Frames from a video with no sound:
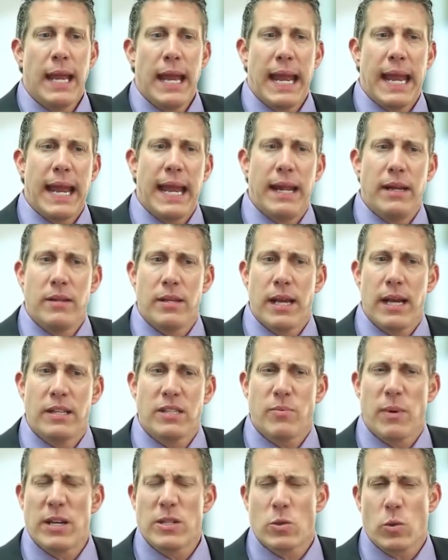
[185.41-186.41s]
And
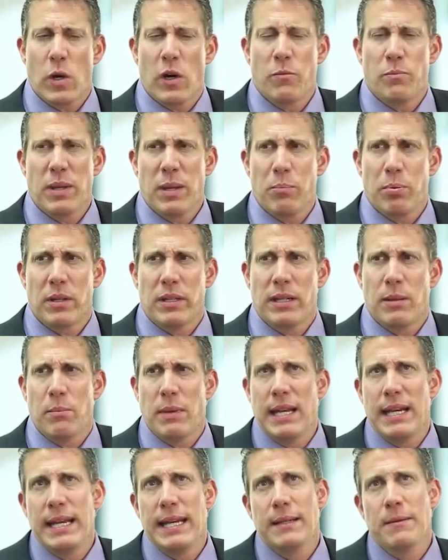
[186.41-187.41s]
there's about 12 people in the
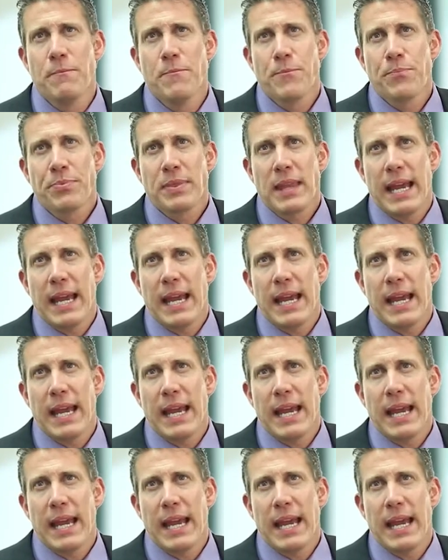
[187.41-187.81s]
meeting,